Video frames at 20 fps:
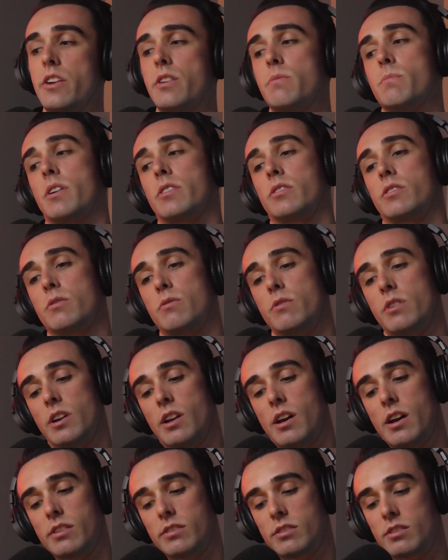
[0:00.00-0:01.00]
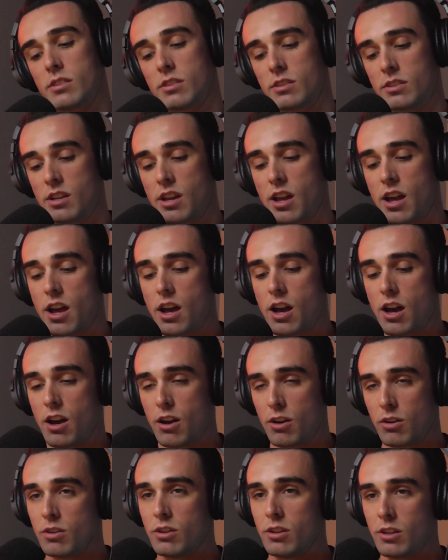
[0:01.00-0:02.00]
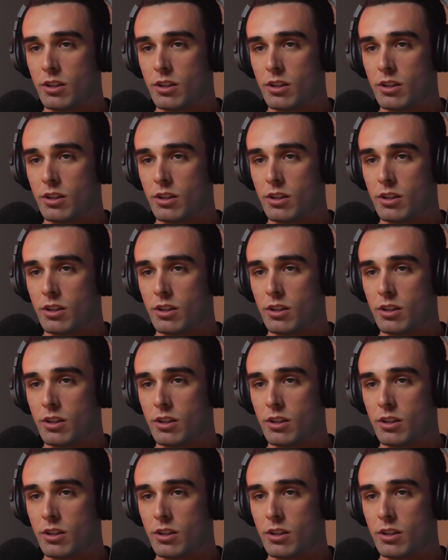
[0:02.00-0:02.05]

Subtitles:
you must have realised how